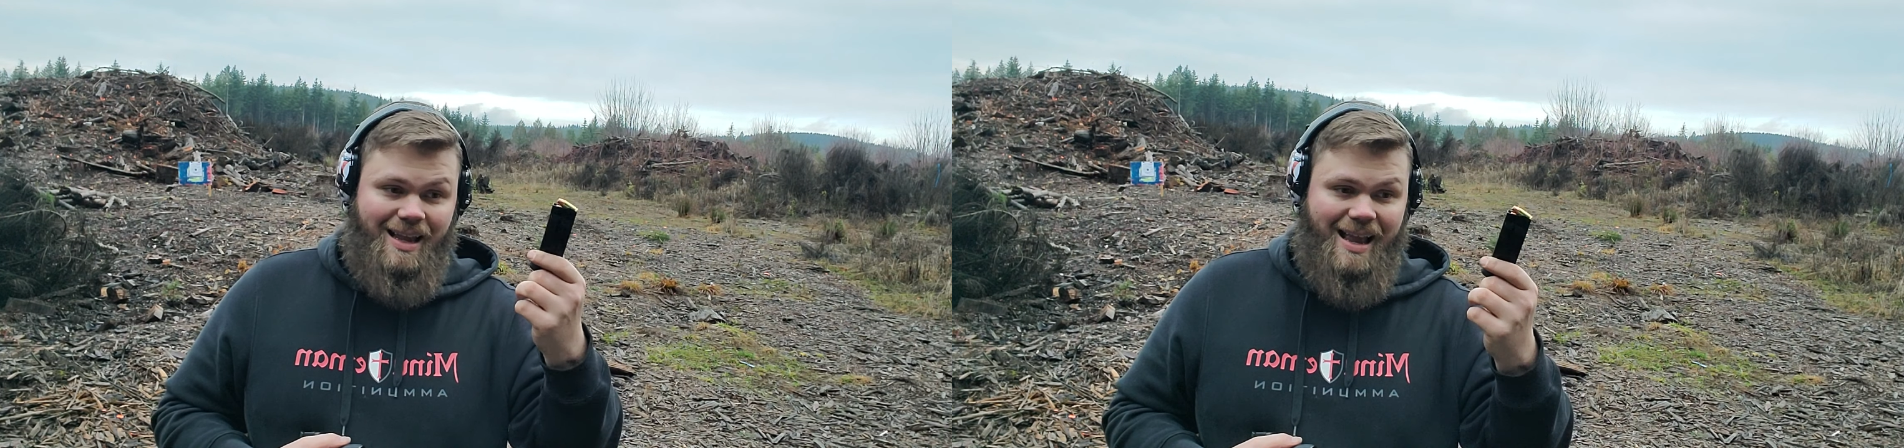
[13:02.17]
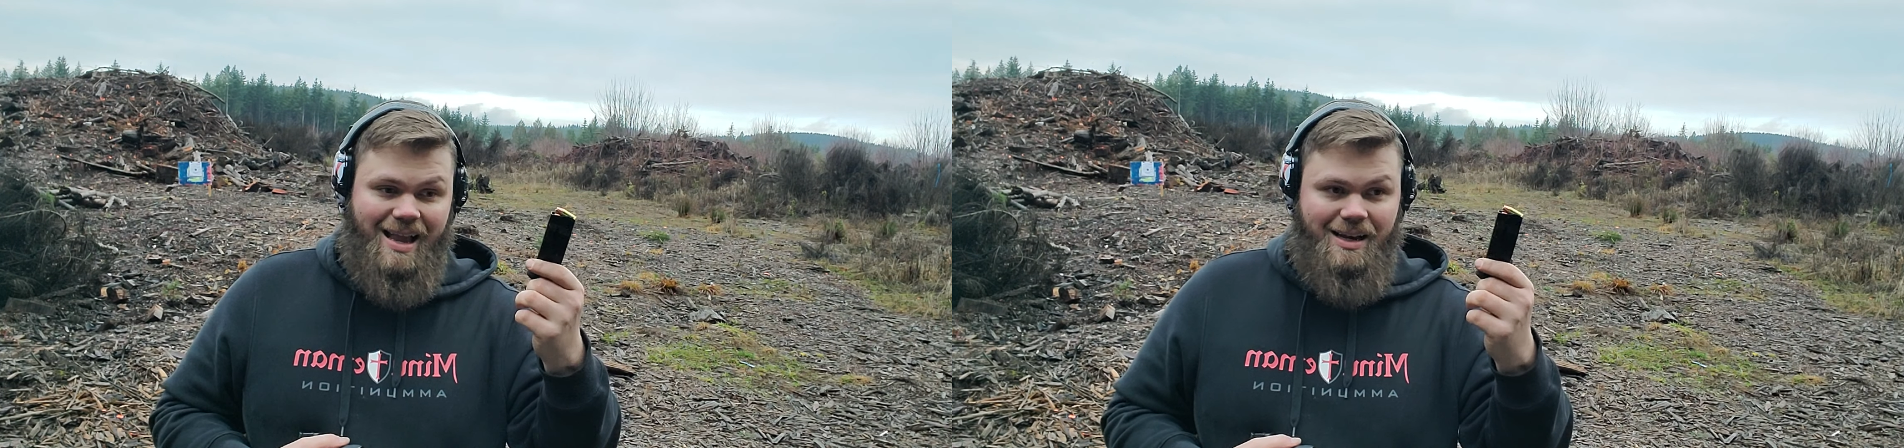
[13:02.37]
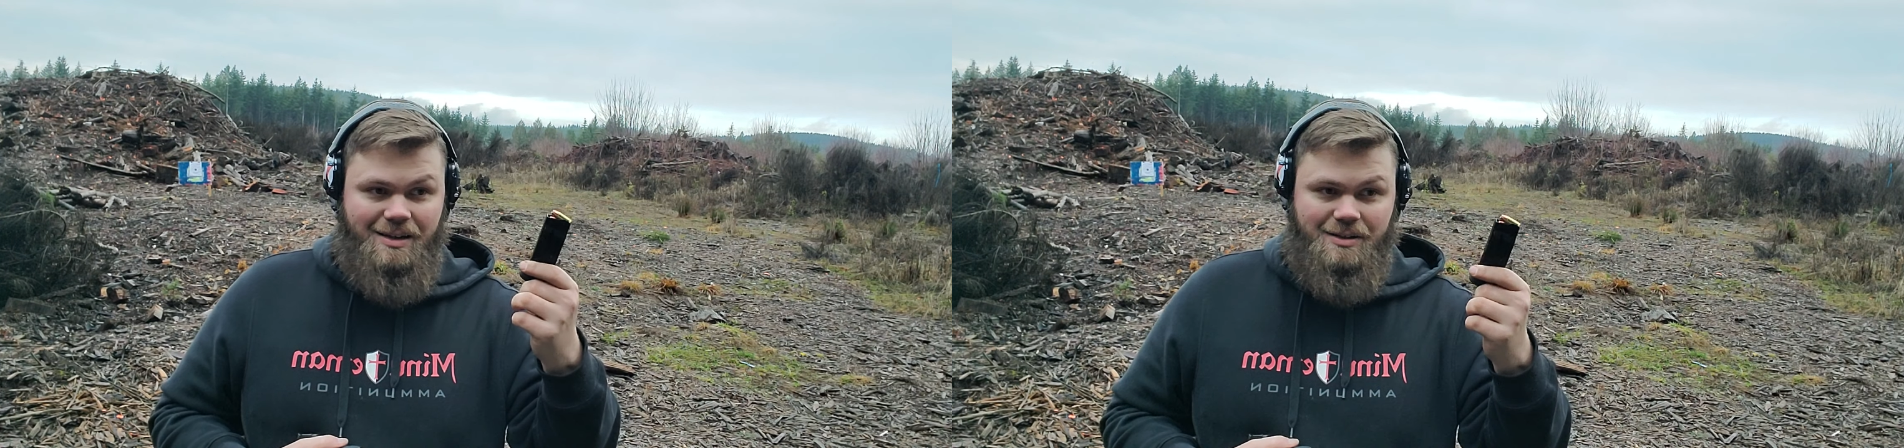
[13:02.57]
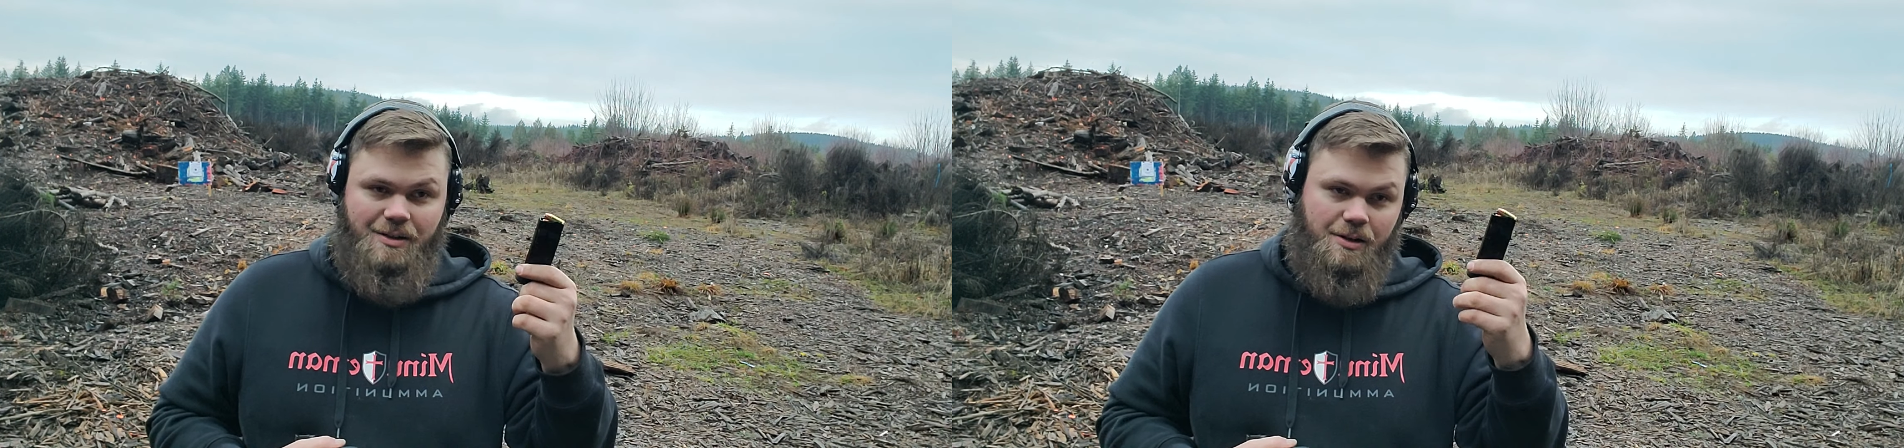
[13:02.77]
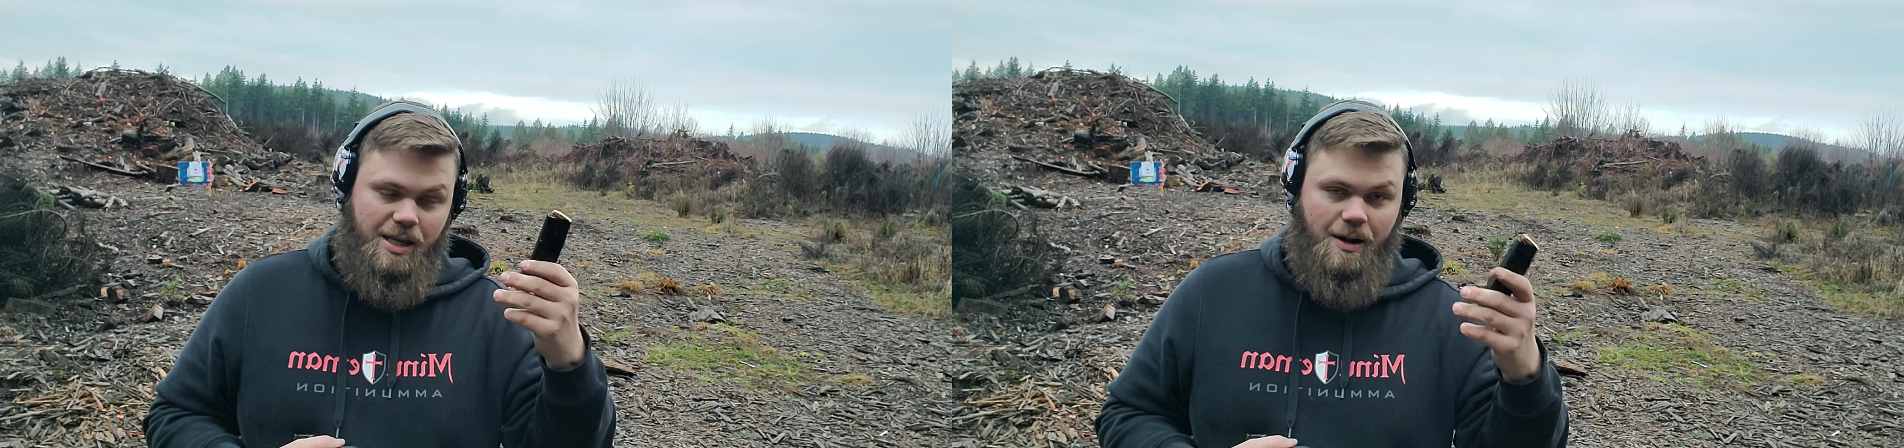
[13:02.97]
and
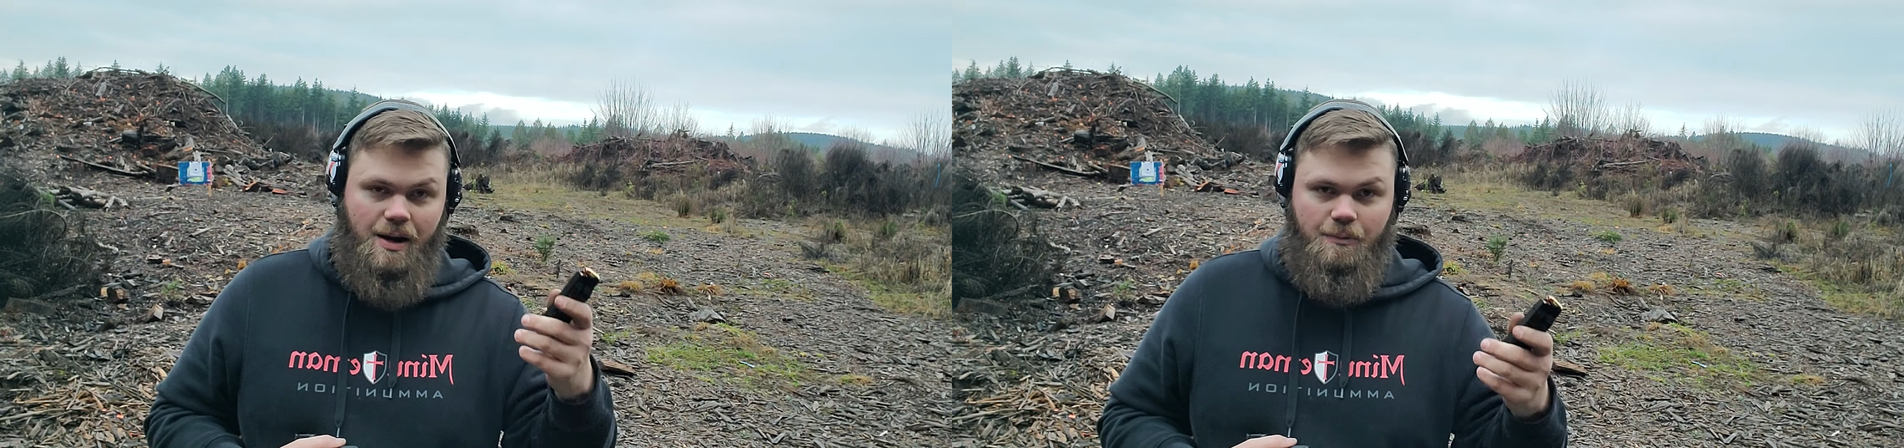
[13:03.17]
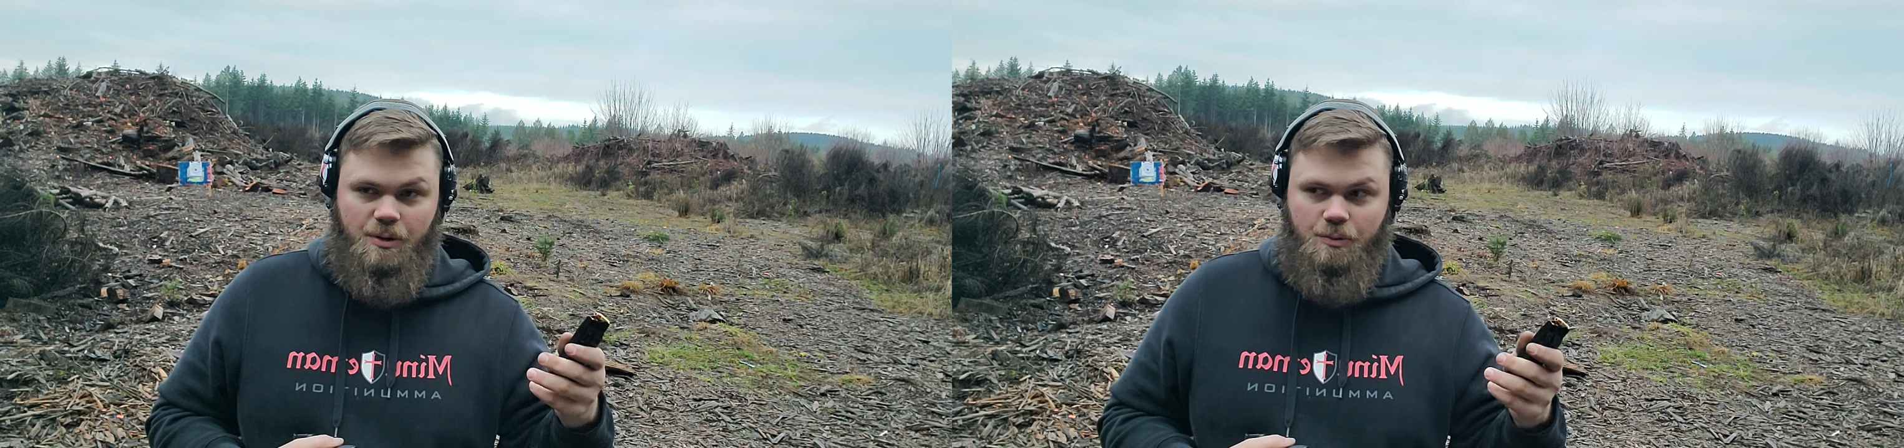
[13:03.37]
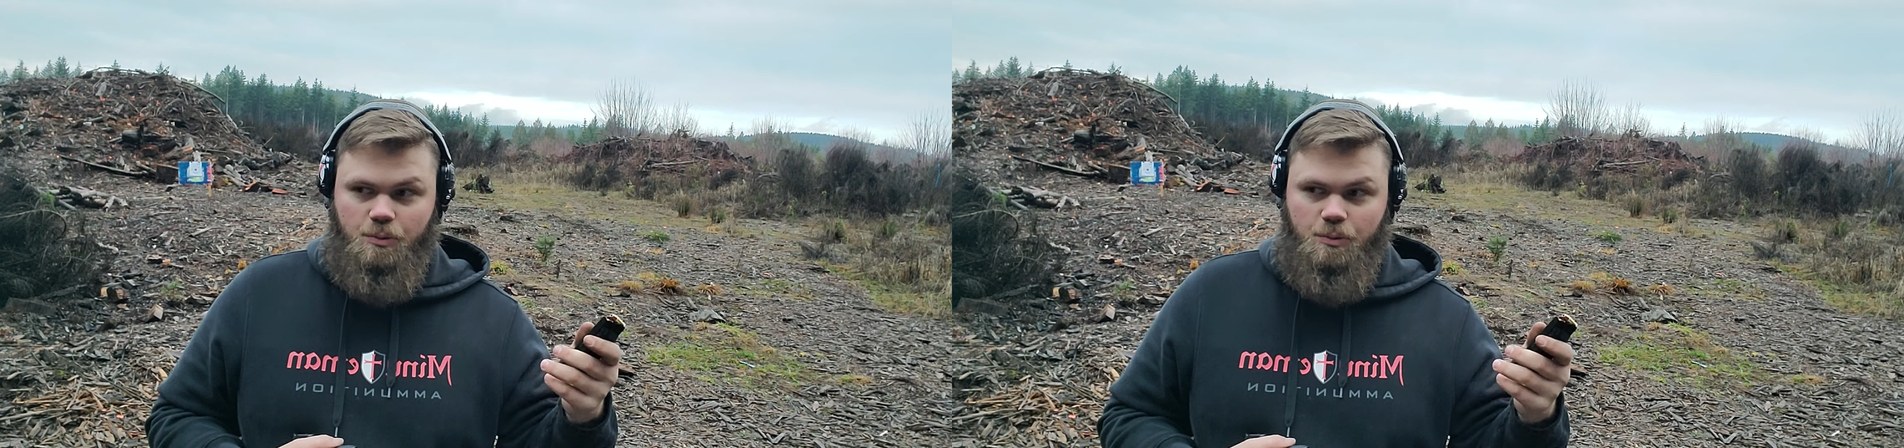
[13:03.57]
you're carrying with